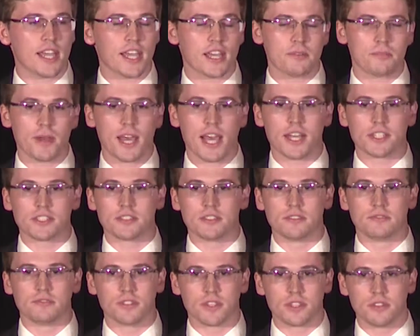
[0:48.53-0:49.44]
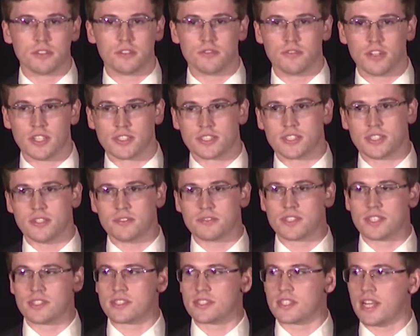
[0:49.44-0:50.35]
and passion for the University of
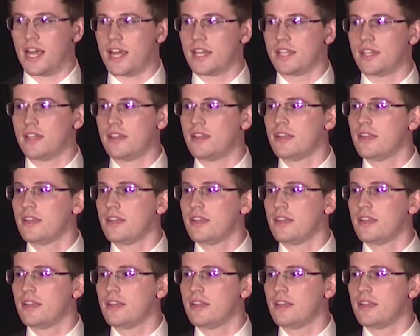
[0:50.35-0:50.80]
Cincinnati.